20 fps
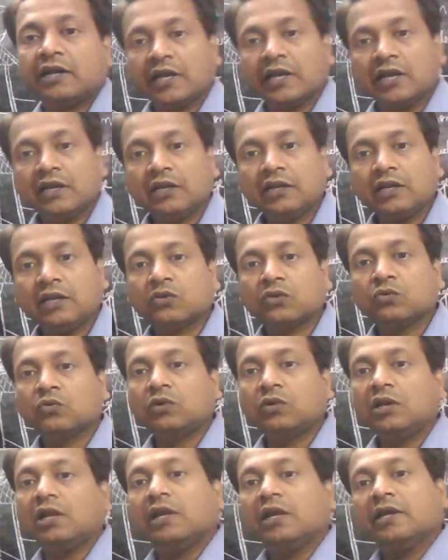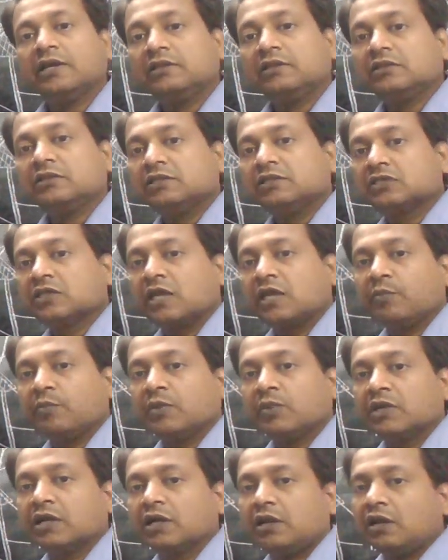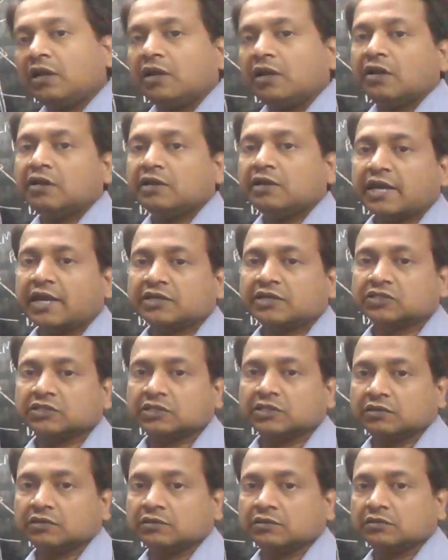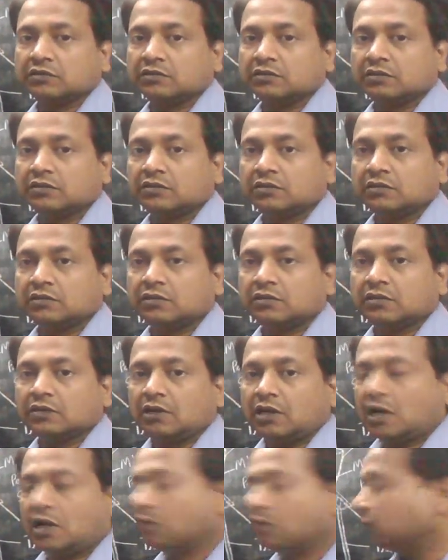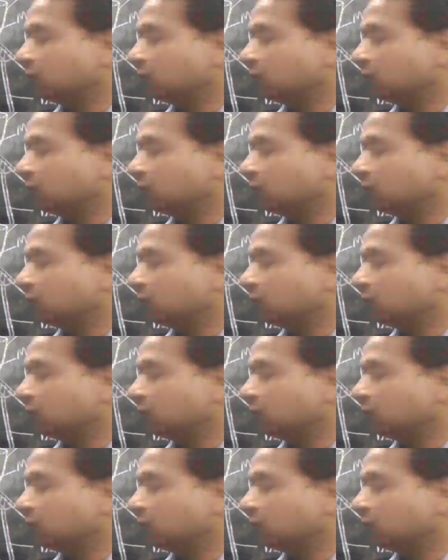any role in this chemical reaction. Our